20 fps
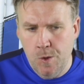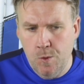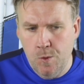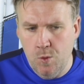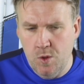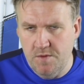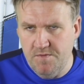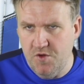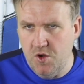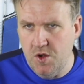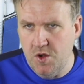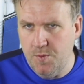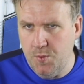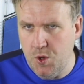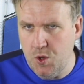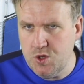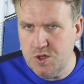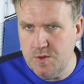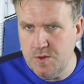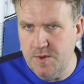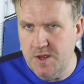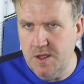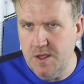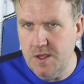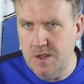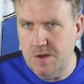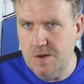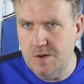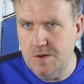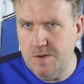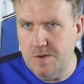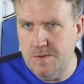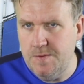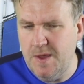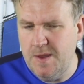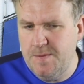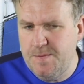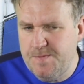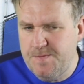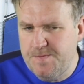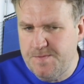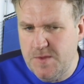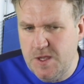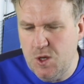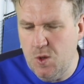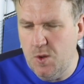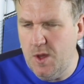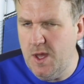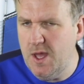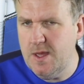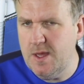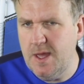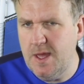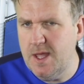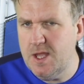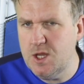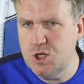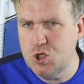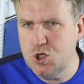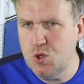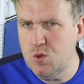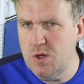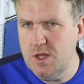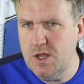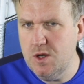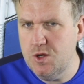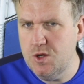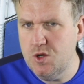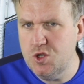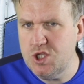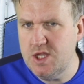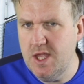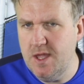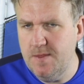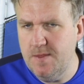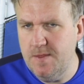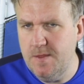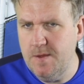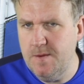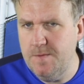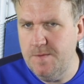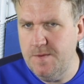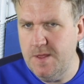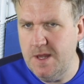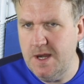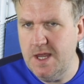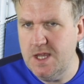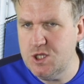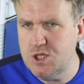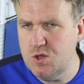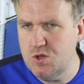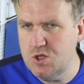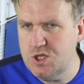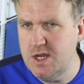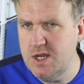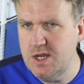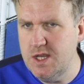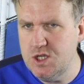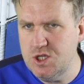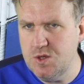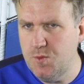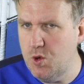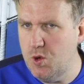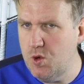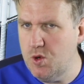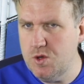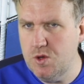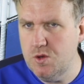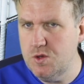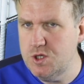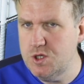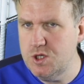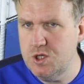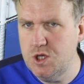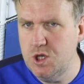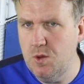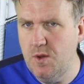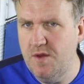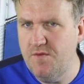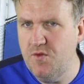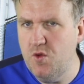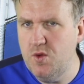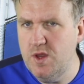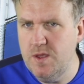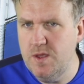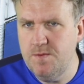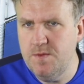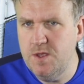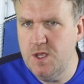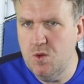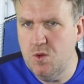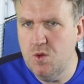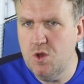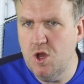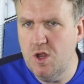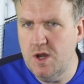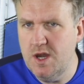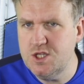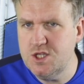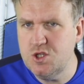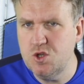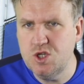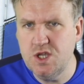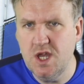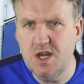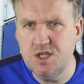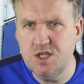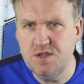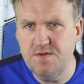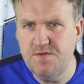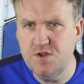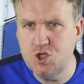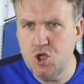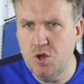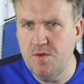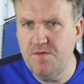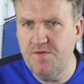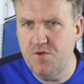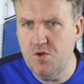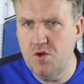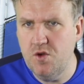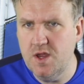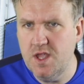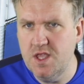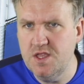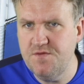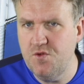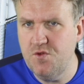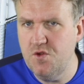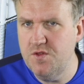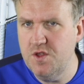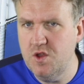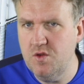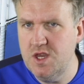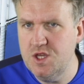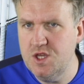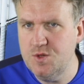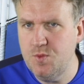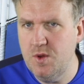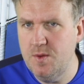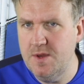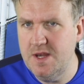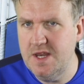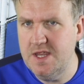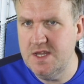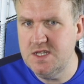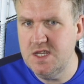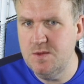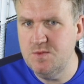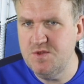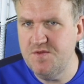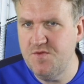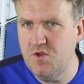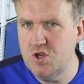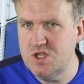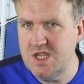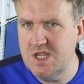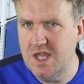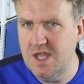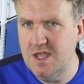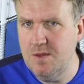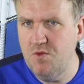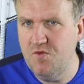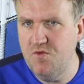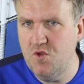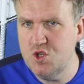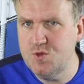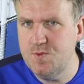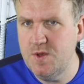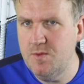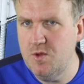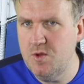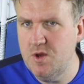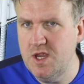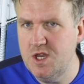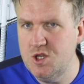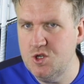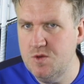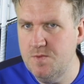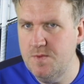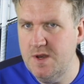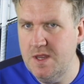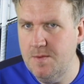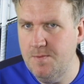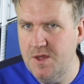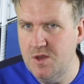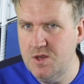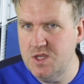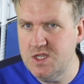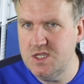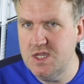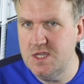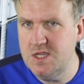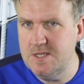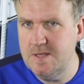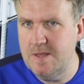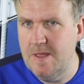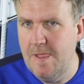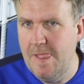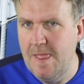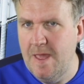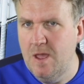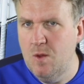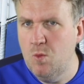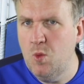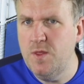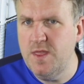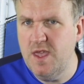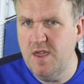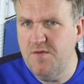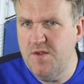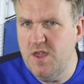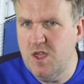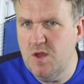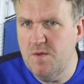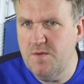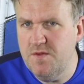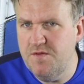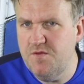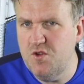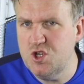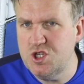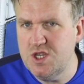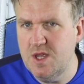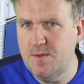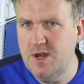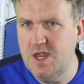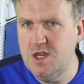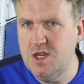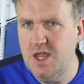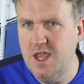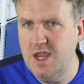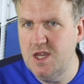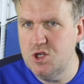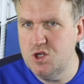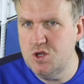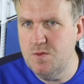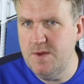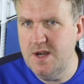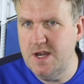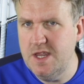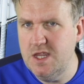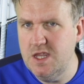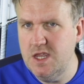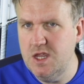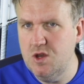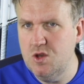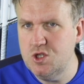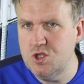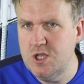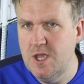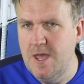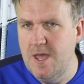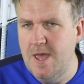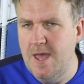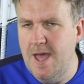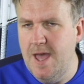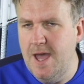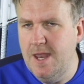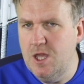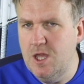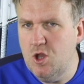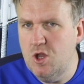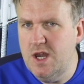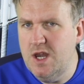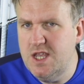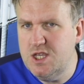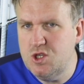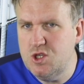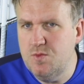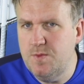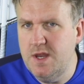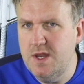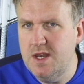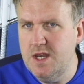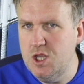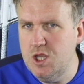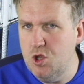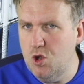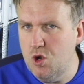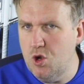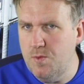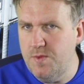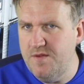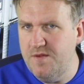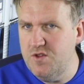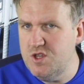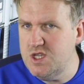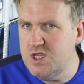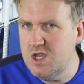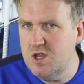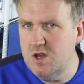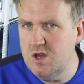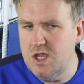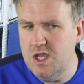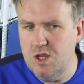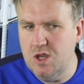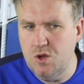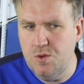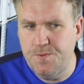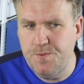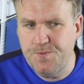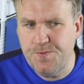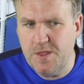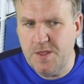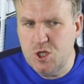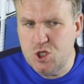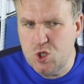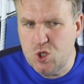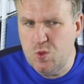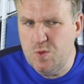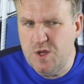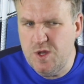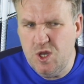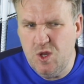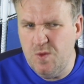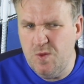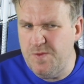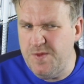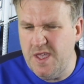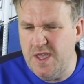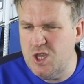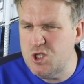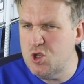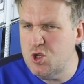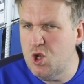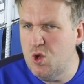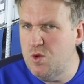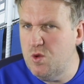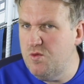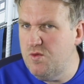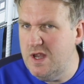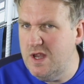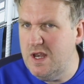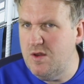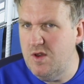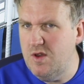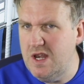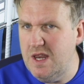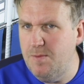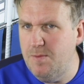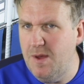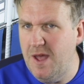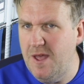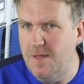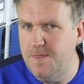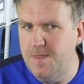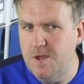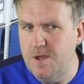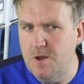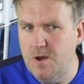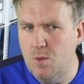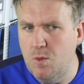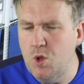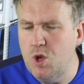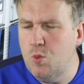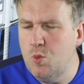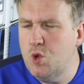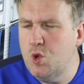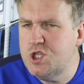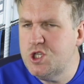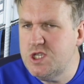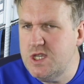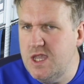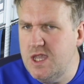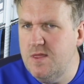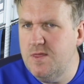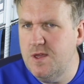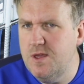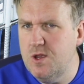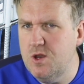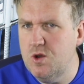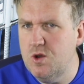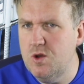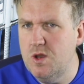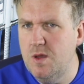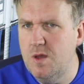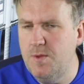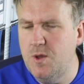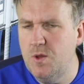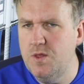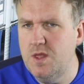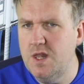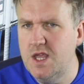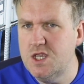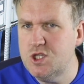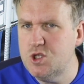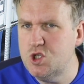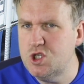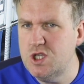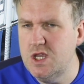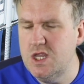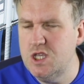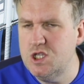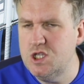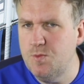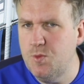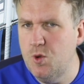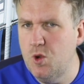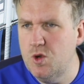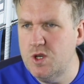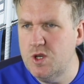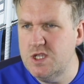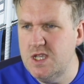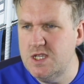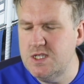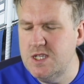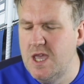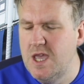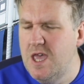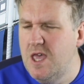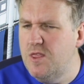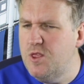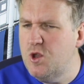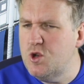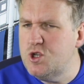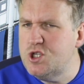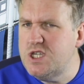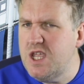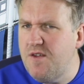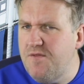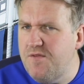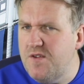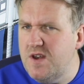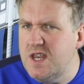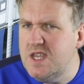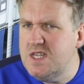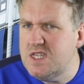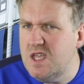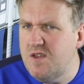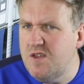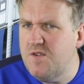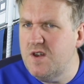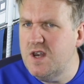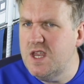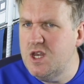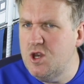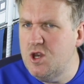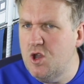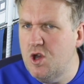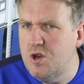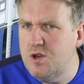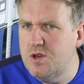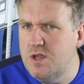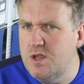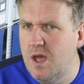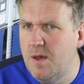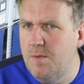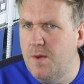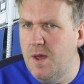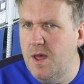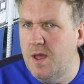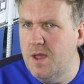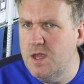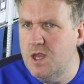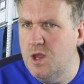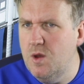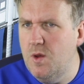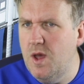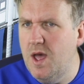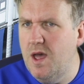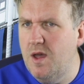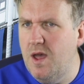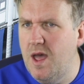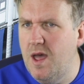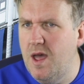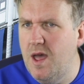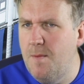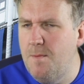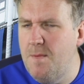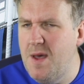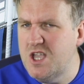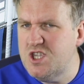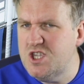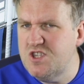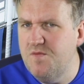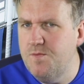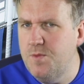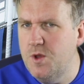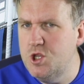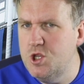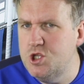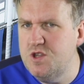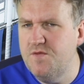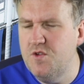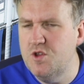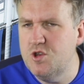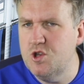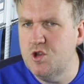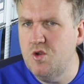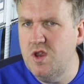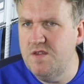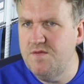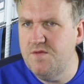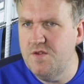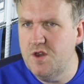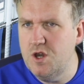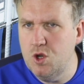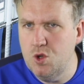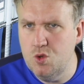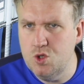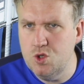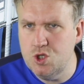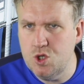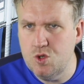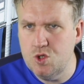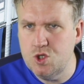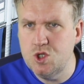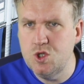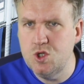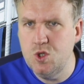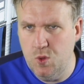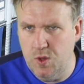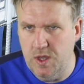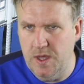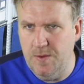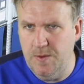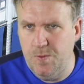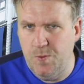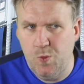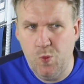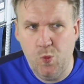Well, I'm very proud to be here. And, you know, I can totally understand the Leicester City supporters. You know, I've only, you know, got Leicester challenging for top four against four of the greatest Premier League teams of all time. We've all spent about £800 million a season. Won the FA Cup for the first time in 800 billion years. And I've got Leicester playing in Europe every single year. So, you know, things are going really, really bad there. And what I would say there about the Leicester City supporters is they're definitely, definitely not, a massive bunch of ungrateful losers, OK?